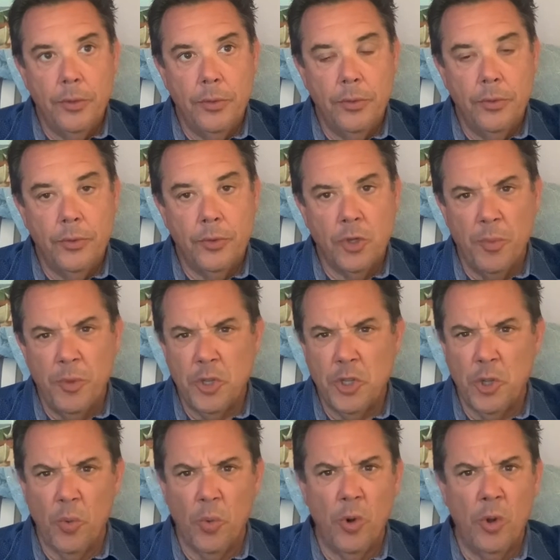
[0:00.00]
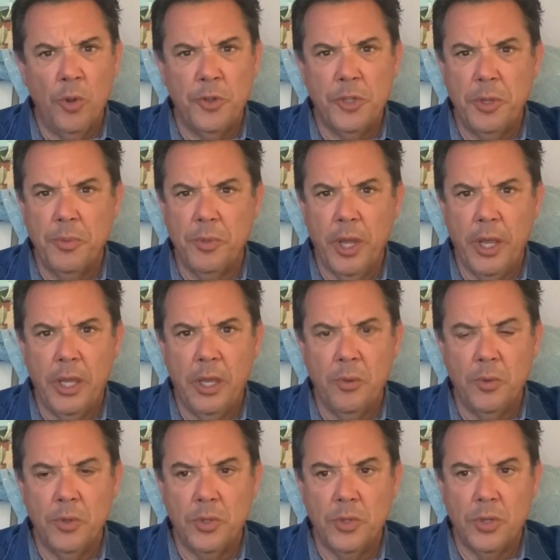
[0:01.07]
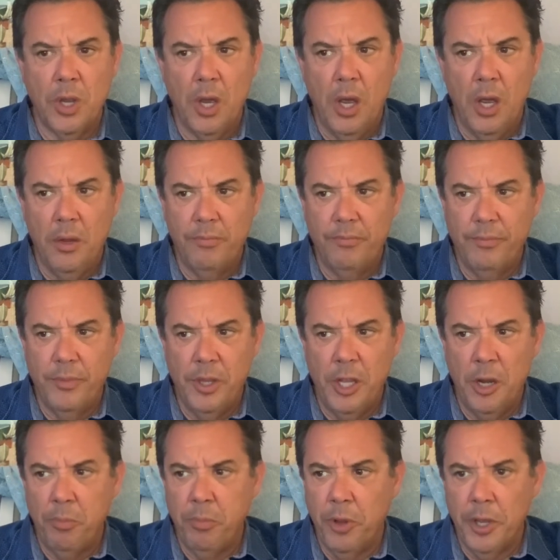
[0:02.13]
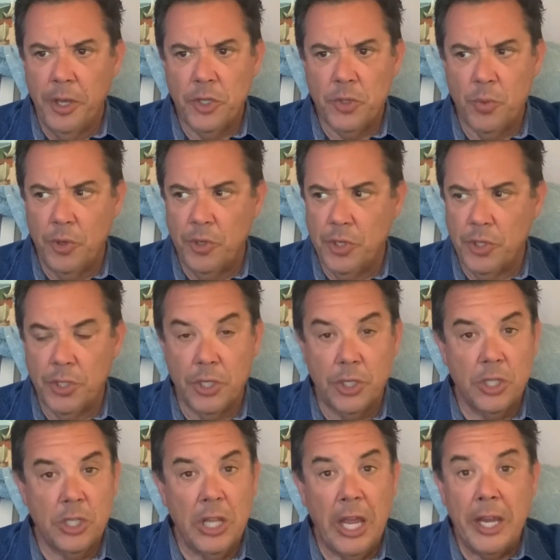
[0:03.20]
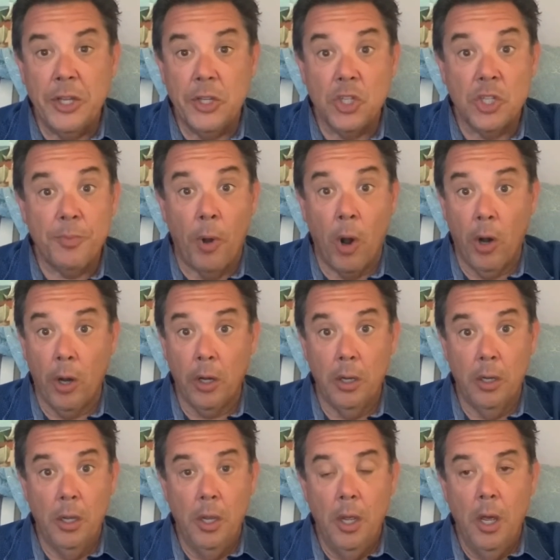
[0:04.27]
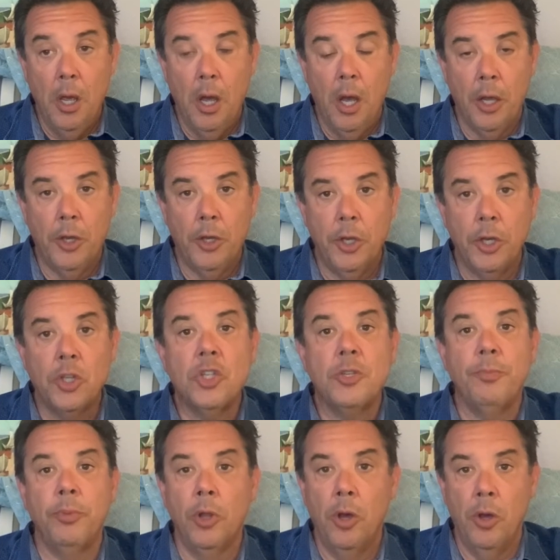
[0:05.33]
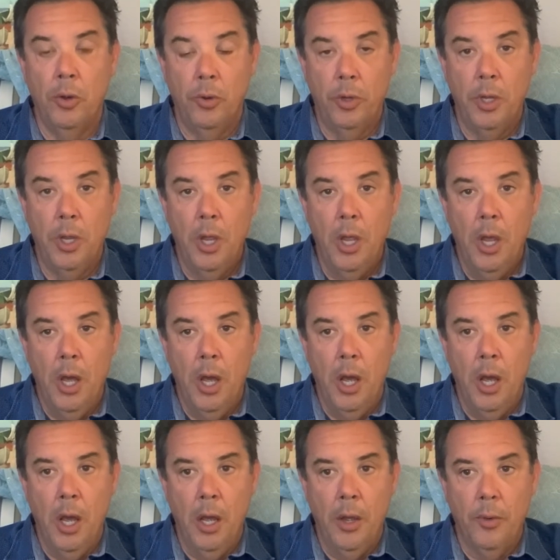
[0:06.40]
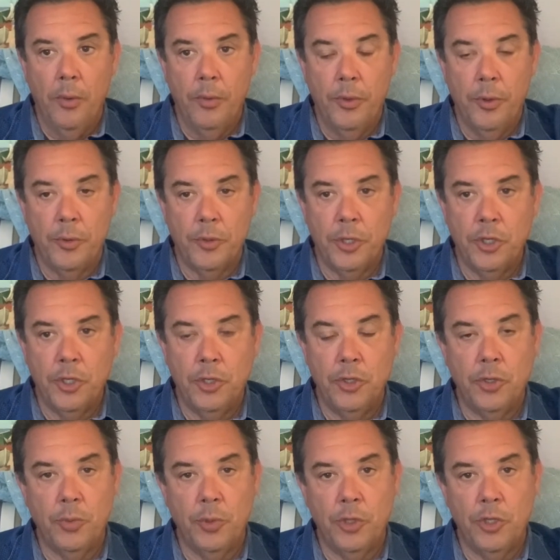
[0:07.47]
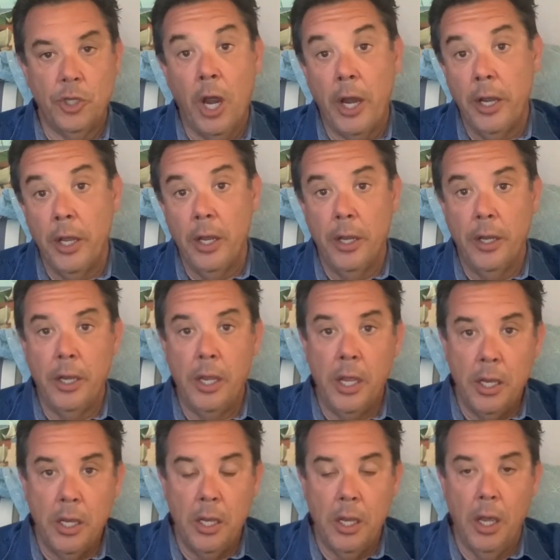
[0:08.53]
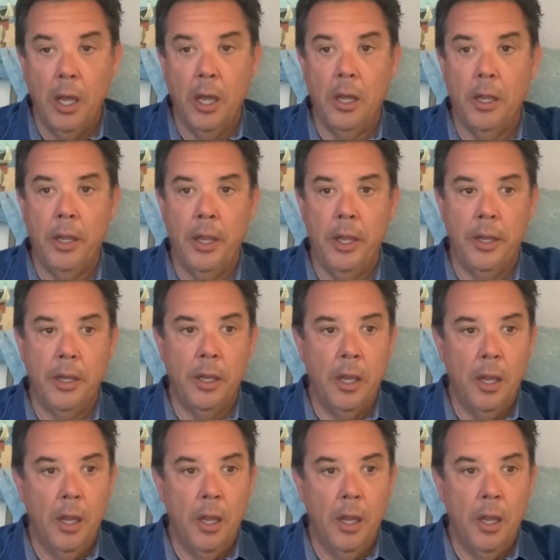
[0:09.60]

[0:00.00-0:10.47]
so much of the world seemed like it was in a place where just the slightest spark could explode. There was issues with China and India and